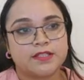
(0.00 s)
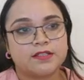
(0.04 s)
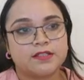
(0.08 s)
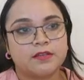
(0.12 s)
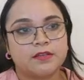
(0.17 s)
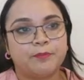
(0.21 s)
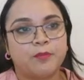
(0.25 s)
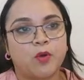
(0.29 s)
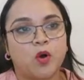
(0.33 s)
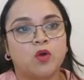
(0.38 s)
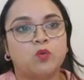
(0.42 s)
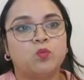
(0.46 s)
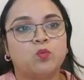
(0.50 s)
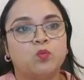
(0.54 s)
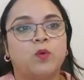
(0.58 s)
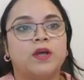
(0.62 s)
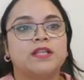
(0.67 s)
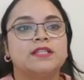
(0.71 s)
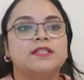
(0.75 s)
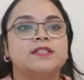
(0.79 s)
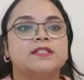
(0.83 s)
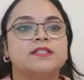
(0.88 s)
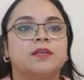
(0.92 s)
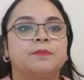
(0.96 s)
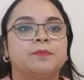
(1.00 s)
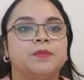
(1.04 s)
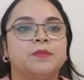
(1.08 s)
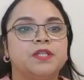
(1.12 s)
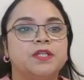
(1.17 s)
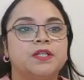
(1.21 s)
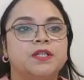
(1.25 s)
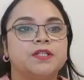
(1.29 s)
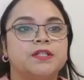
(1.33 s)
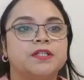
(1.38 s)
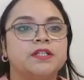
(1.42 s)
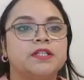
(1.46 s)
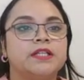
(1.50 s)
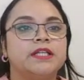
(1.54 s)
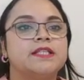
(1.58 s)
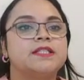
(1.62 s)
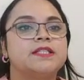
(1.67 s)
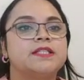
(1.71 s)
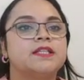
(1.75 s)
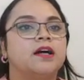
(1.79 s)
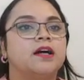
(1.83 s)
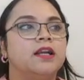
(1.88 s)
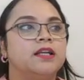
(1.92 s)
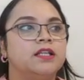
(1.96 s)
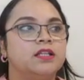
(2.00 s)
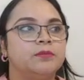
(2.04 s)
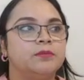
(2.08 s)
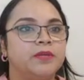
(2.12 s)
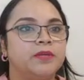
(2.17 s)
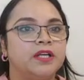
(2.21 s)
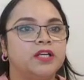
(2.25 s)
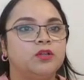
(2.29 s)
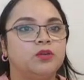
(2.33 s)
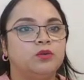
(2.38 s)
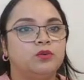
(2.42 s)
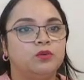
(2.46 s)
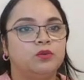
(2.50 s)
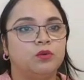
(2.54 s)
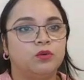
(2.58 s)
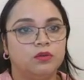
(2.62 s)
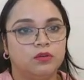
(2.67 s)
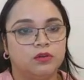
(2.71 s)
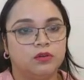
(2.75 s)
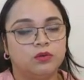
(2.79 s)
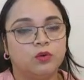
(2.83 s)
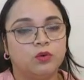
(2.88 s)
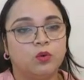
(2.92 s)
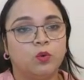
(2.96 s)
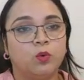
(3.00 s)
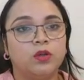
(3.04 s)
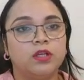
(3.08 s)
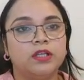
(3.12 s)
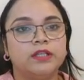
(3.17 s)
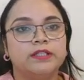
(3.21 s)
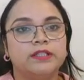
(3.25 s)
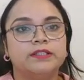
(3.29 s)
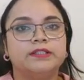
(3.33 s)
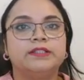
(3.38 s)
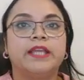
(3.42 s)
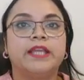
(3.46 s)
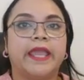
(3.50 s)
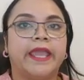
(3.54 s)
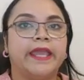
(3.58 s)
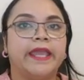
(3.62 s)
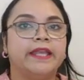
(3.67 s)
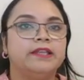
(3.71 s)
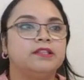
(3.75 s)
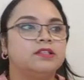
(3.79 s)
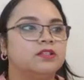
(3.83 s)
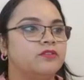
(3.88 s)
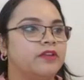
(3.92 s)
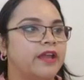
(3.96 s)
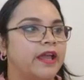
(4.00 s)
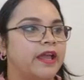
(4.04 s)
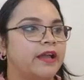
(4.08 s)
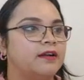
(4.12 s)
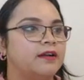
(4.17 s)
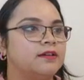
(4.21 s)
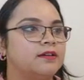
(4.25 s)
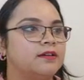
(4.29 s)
the pawn one step nearer its ultimate goal, the 8th rank.